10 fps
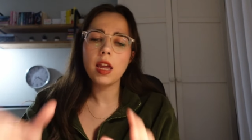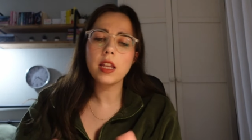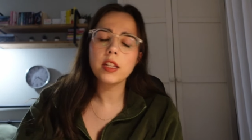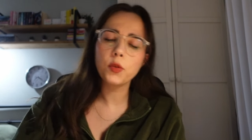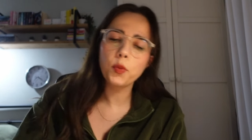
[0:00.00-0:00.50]

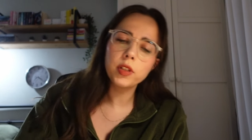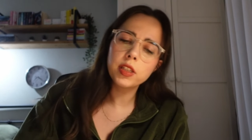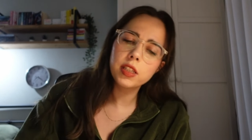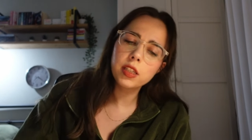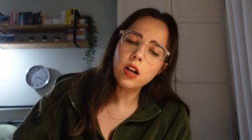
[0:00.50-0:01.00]
And we'll
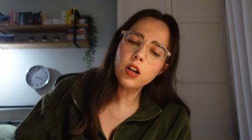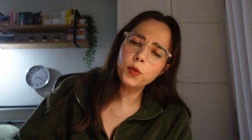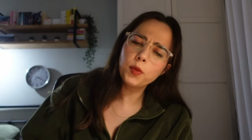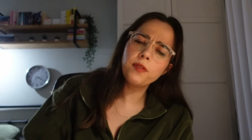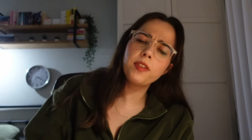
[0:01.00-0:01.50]

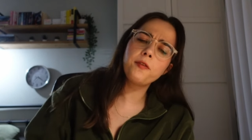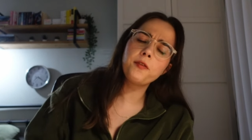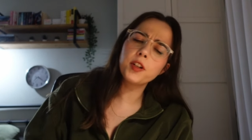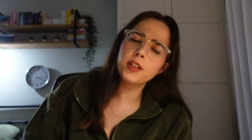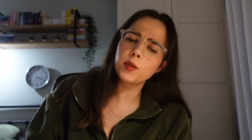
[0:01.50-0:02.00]
start with the
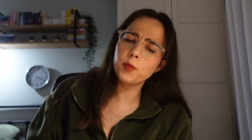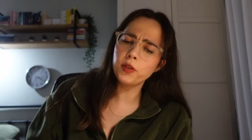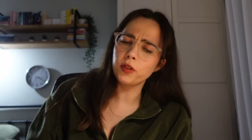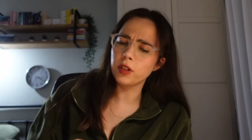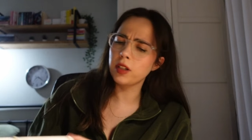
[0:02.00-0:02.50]
first
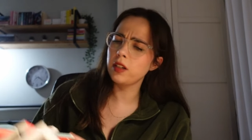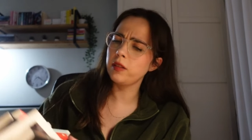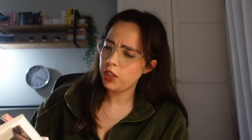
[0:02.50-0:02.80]
book.